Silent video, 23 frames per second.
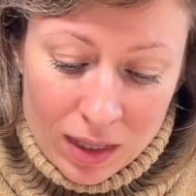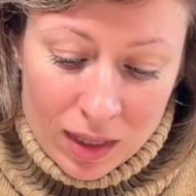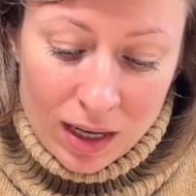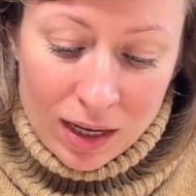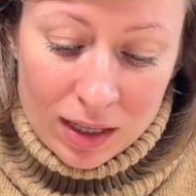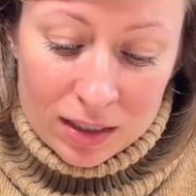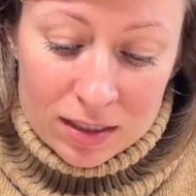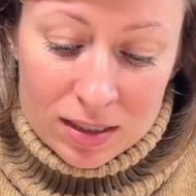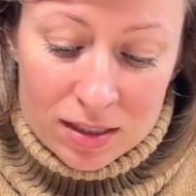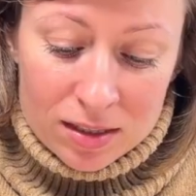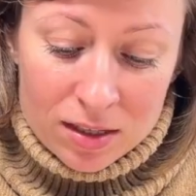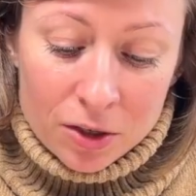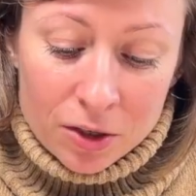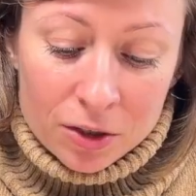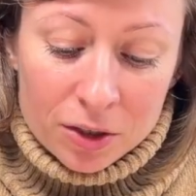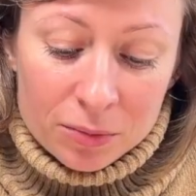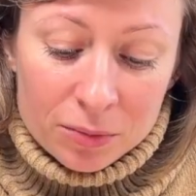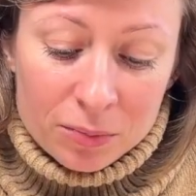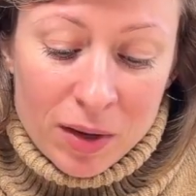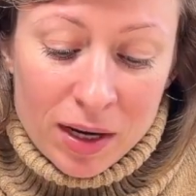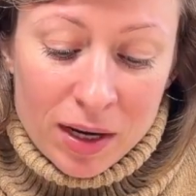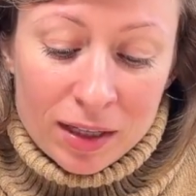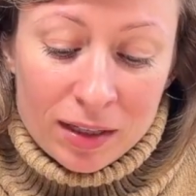I started
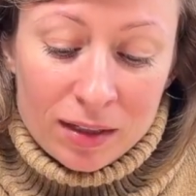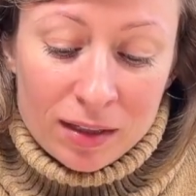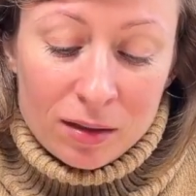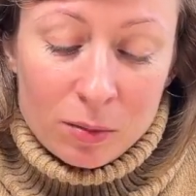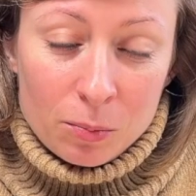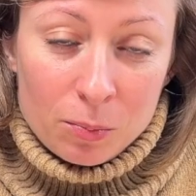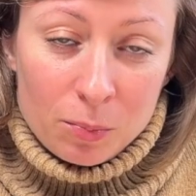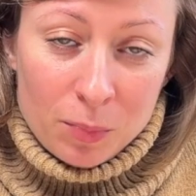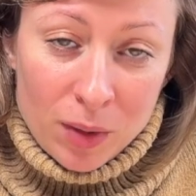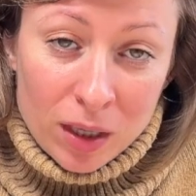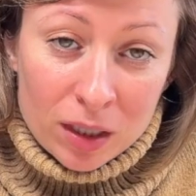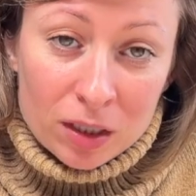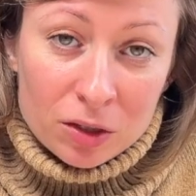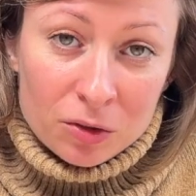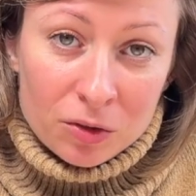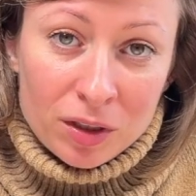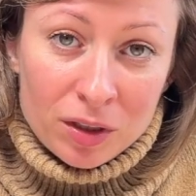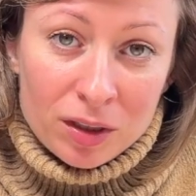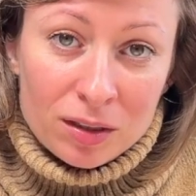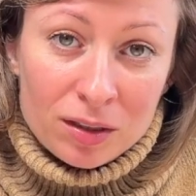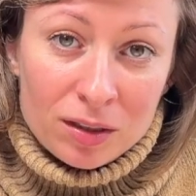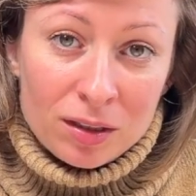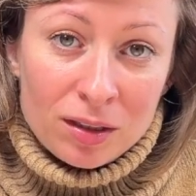my
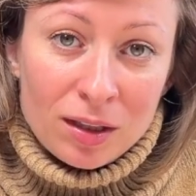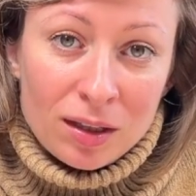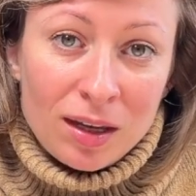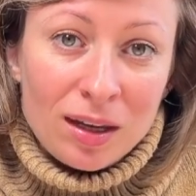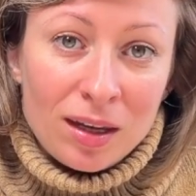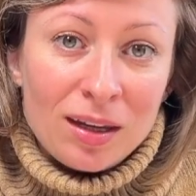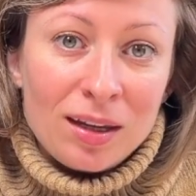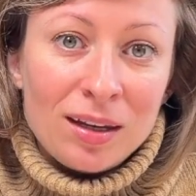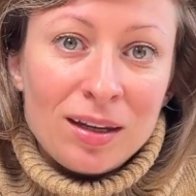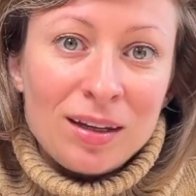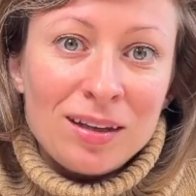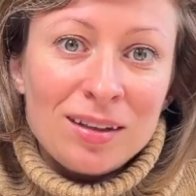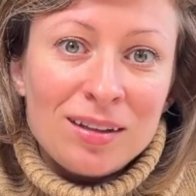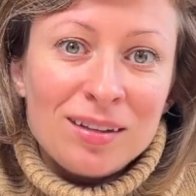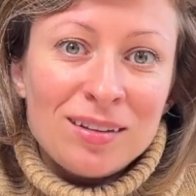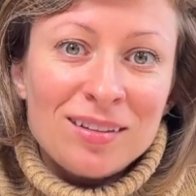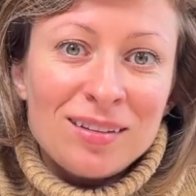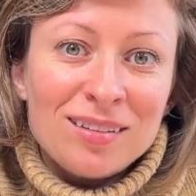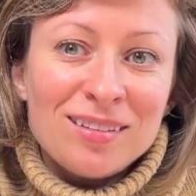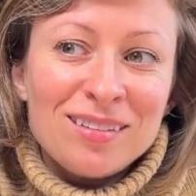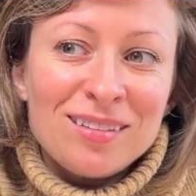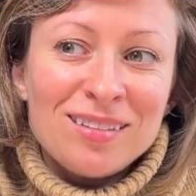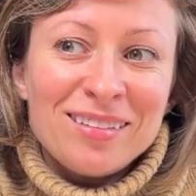Patreon
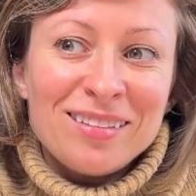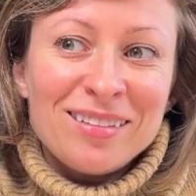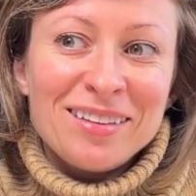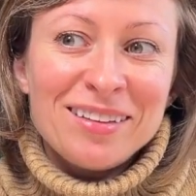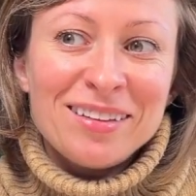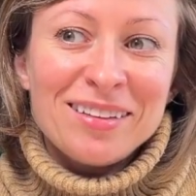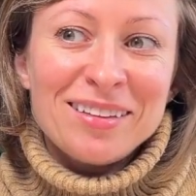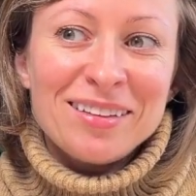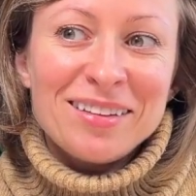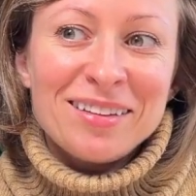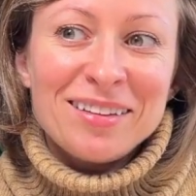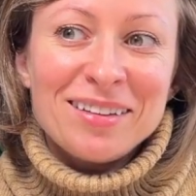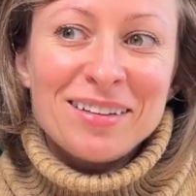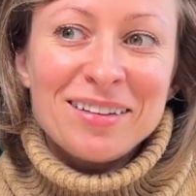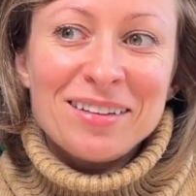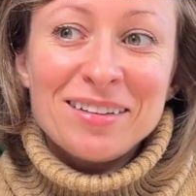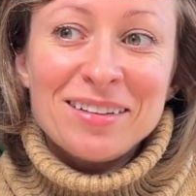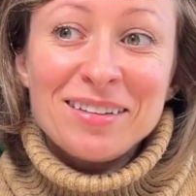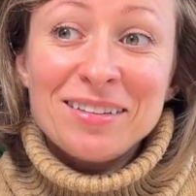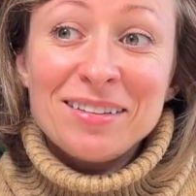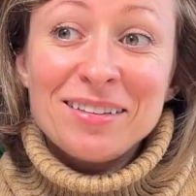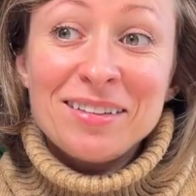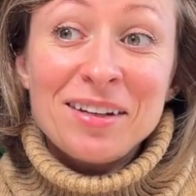and
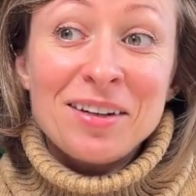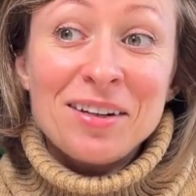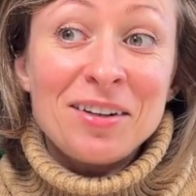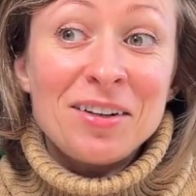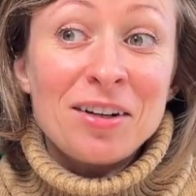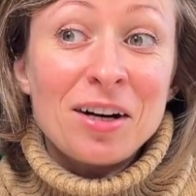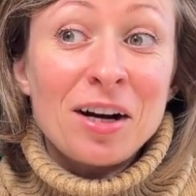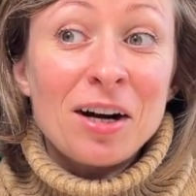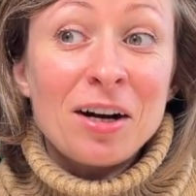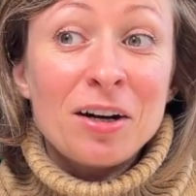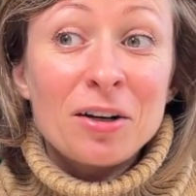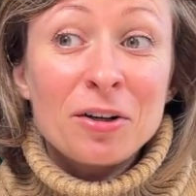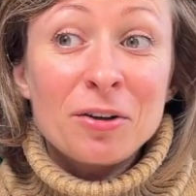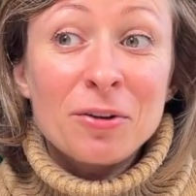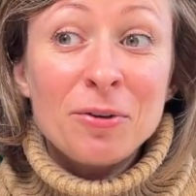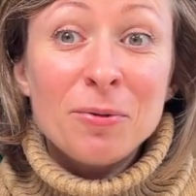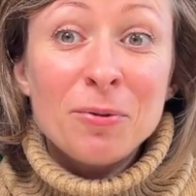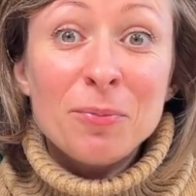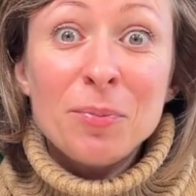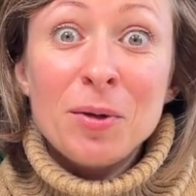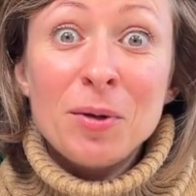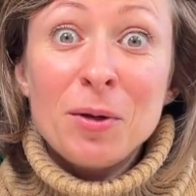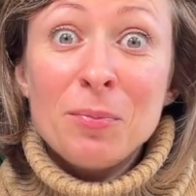there are new
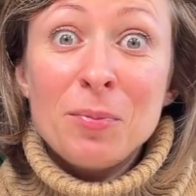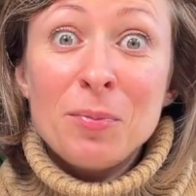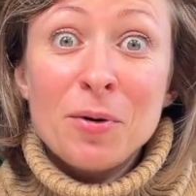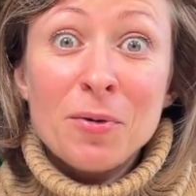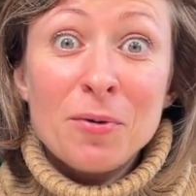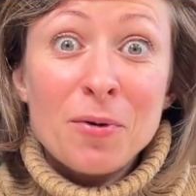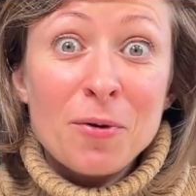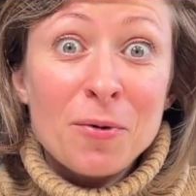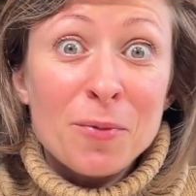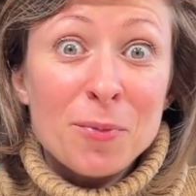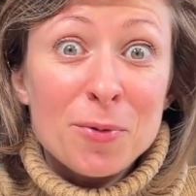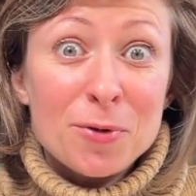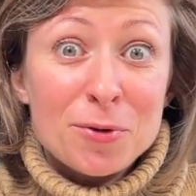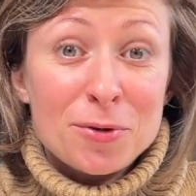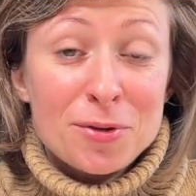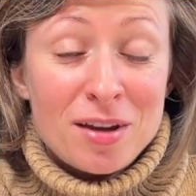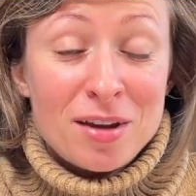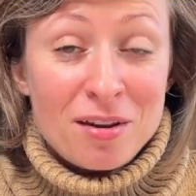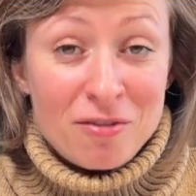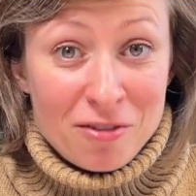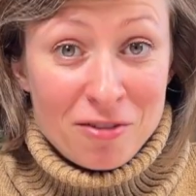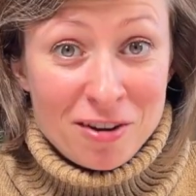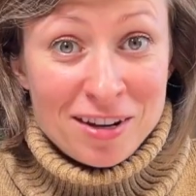people almost
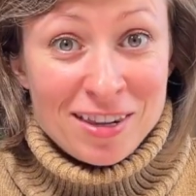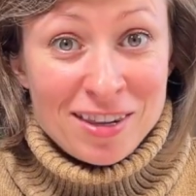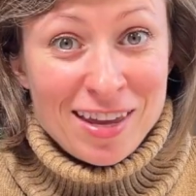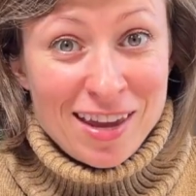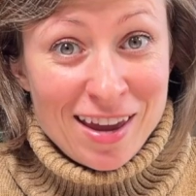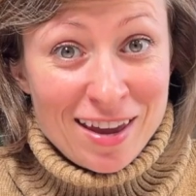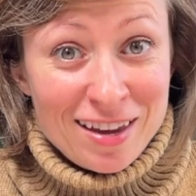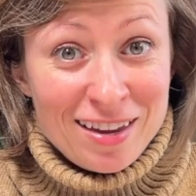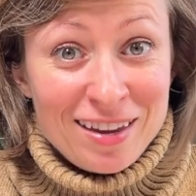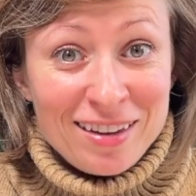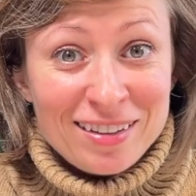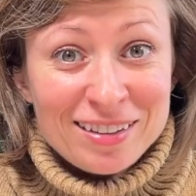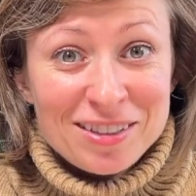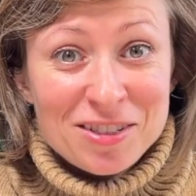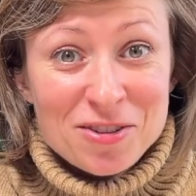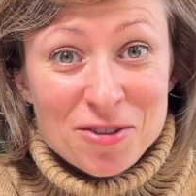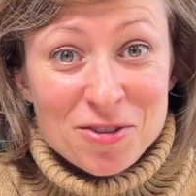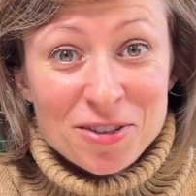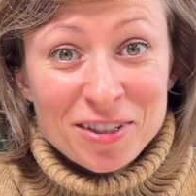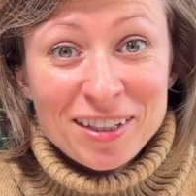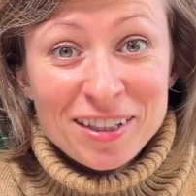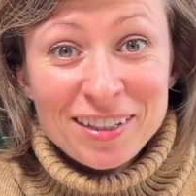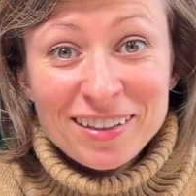every day
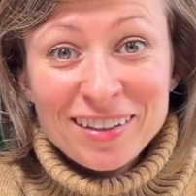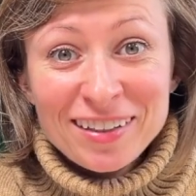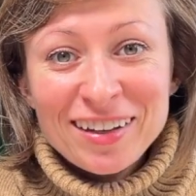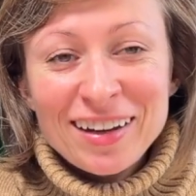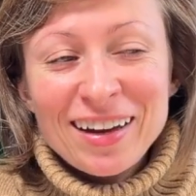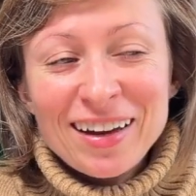joining,